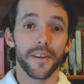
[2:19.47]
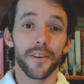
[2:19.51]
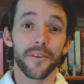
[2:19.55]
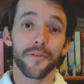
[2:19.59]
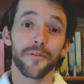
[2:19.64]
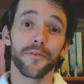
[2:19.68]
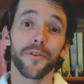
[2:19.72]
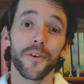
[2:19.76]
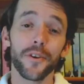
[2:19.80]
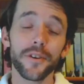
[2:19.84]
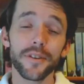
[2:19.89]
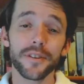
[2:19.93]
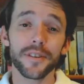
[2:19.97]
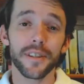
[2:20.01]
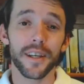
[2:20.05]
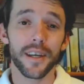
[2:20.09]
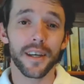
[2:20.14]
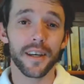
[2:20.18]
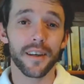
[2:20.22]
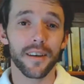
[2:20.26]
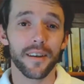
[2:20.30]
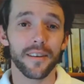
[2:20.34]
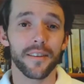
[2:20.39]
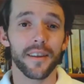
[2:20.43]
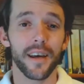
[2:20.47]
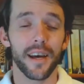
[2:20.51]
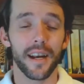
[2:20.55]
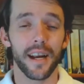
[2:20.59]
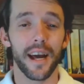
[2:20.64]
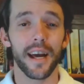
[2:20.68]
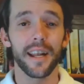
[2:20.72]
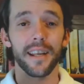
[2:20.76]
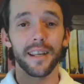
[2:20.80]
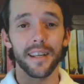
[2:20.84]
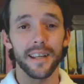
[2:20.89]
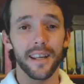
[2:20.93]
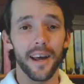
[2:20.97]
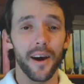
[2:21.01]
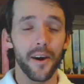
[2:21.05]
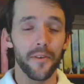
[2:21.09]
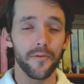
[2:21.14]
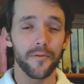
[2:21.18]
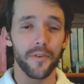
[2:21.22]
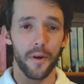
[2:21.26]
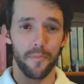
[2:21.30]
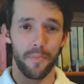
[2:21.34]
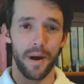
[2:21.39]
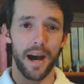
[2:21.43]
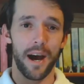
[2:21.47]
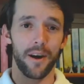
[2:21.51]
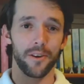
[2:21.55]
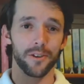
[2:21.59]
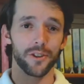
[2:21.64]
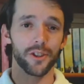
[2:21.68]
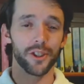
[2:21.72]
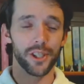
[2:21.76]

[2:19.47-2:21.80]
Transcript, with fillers: The first thing that I love about